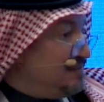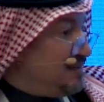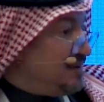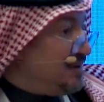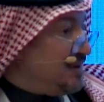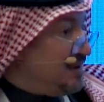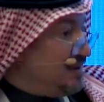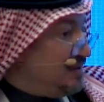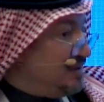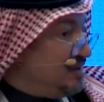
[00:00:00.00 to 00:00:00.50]

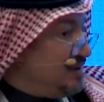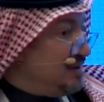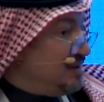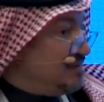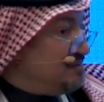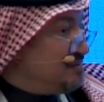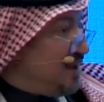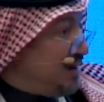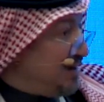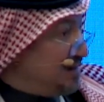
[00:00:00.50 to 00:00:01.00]

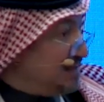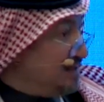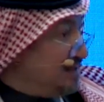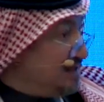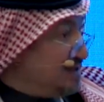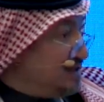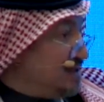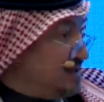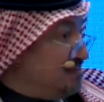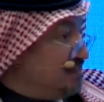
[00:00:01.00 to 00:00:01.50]
in
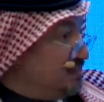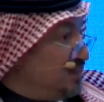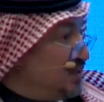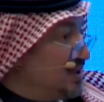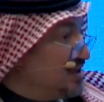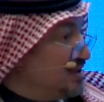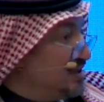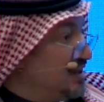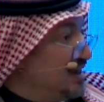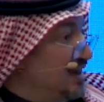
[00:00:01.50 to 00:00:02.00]
partnership
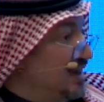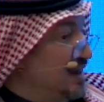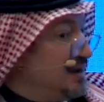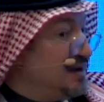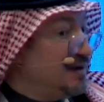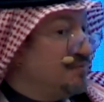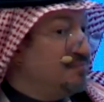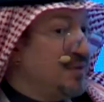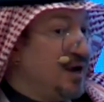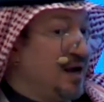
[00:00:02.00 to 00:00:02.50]
with
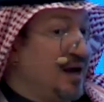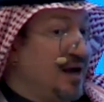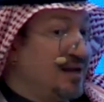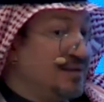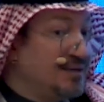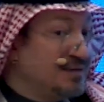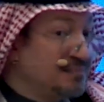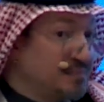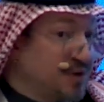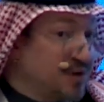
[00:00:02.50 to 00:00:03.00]

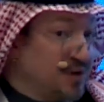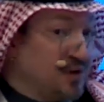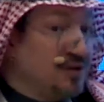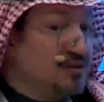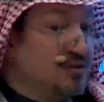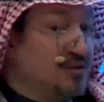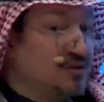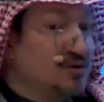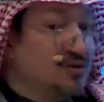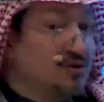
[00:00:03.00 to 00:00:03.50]
Ma'aden,
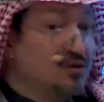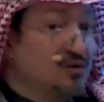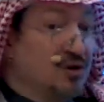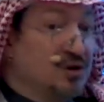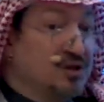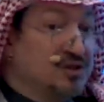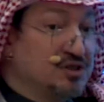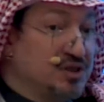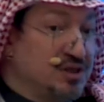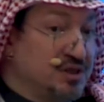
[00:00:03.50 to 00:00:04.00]
bringing the
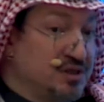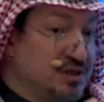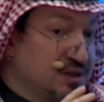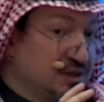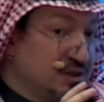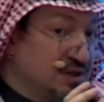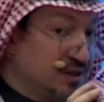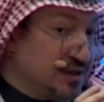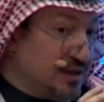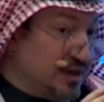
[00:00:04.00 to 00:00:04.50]
technology
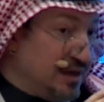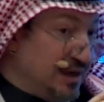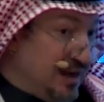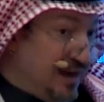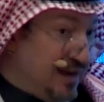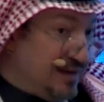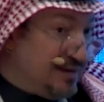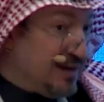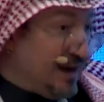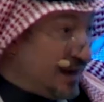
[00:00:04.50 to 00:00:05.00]

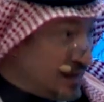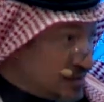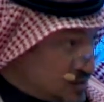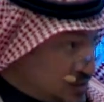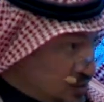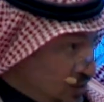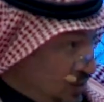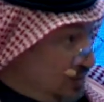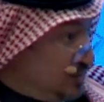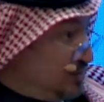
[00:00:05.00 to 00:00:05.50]
and
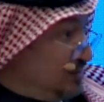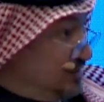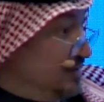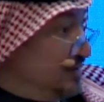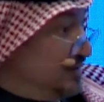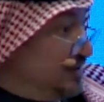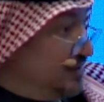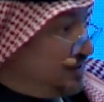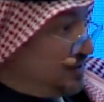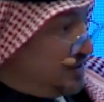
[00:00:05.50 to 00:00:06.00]
hands-on,
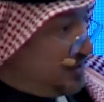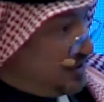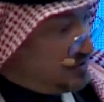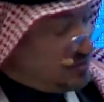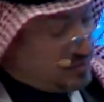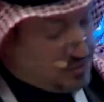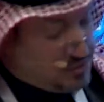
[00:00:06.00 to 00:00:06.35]
yeah, into